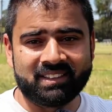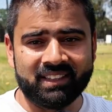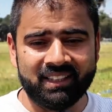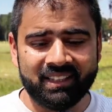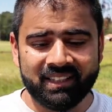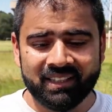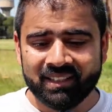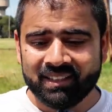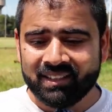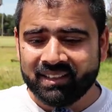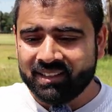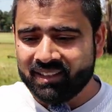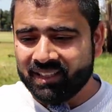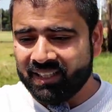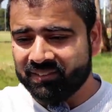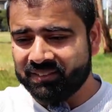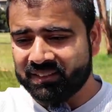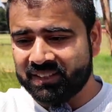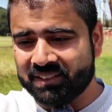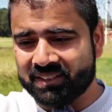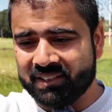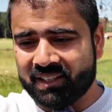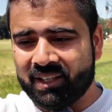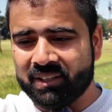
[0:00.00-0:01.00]
and see
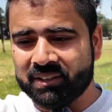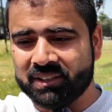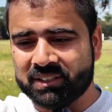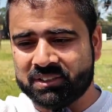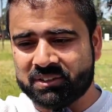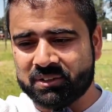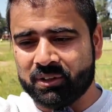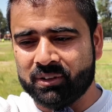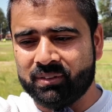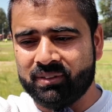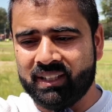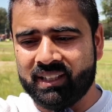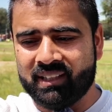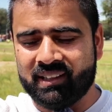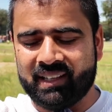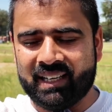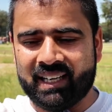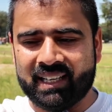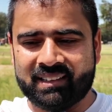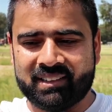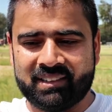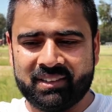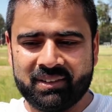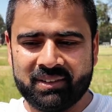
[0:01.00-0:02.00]
if this how this drone will
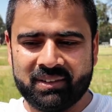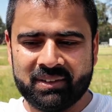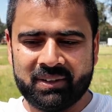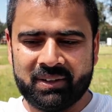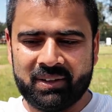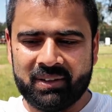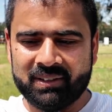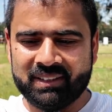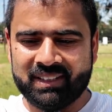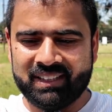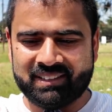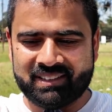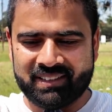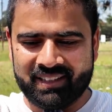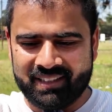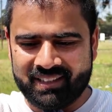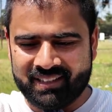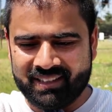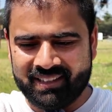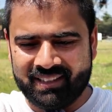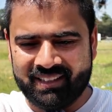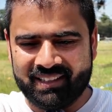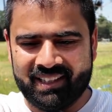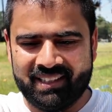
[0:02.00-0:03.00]
react on this
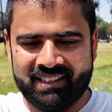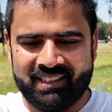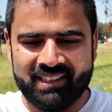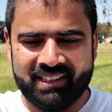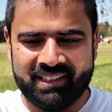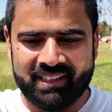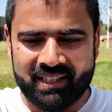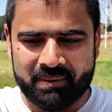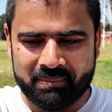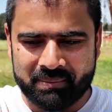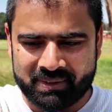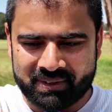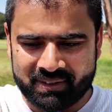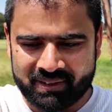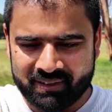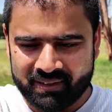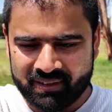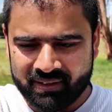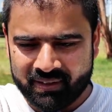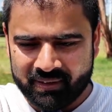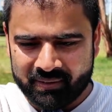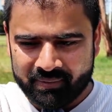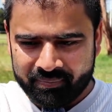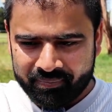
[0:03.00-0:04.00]
190 grams.